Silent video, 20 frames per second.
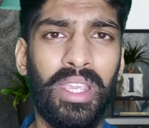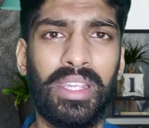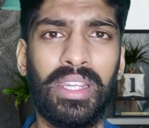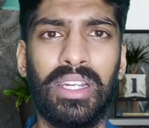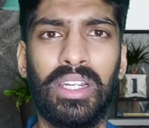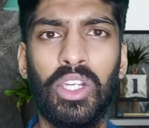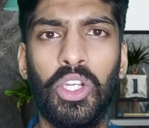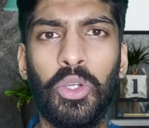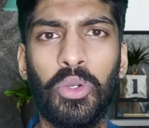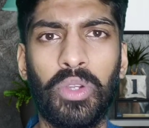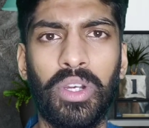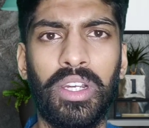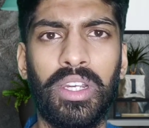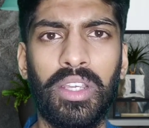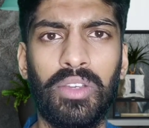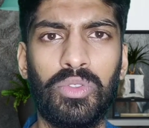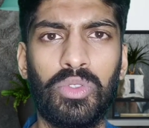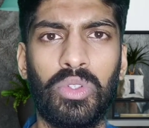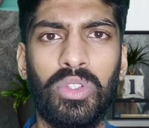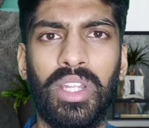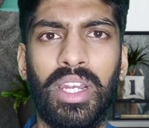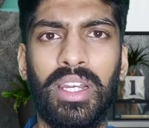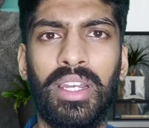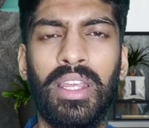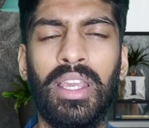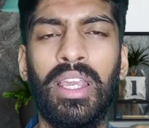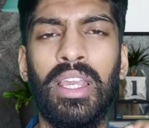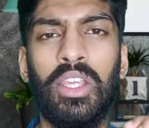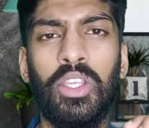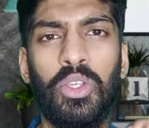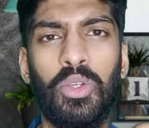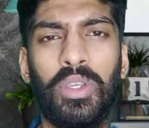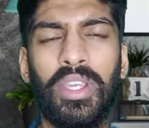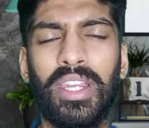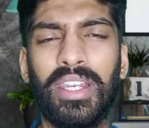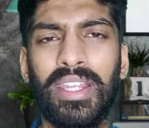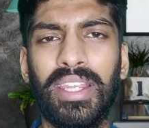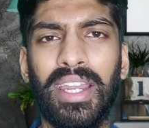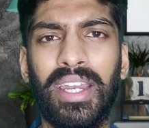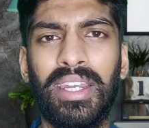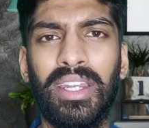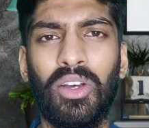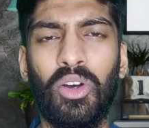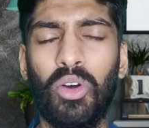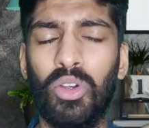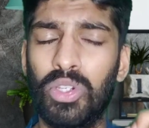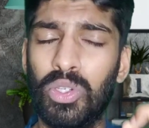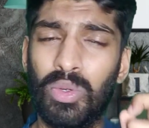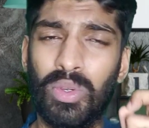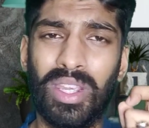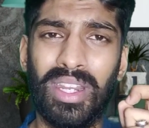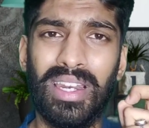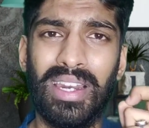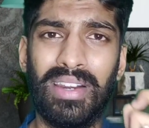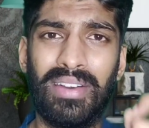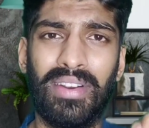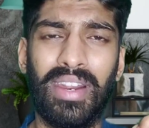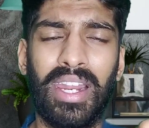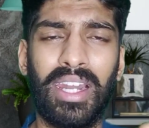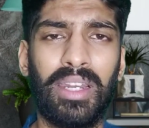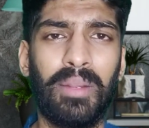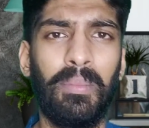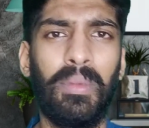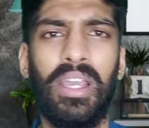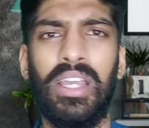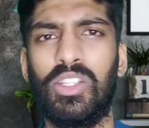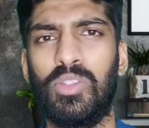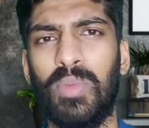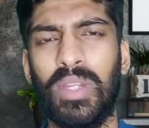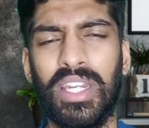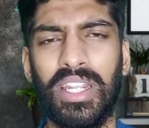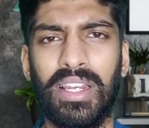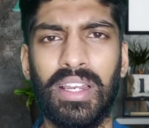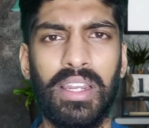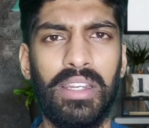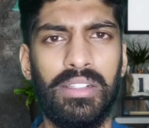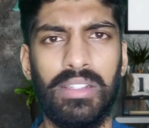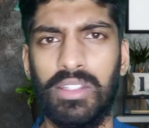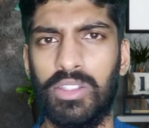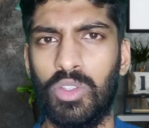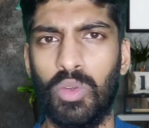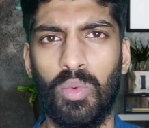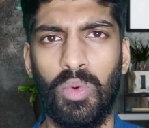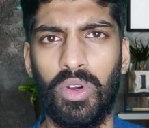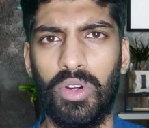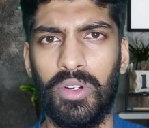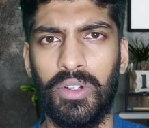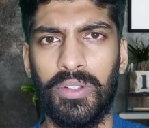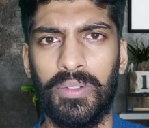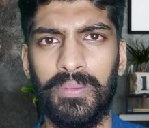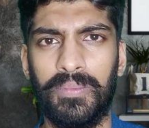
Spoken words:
it lucrative, so that you can get or you can attract as many clients as you want.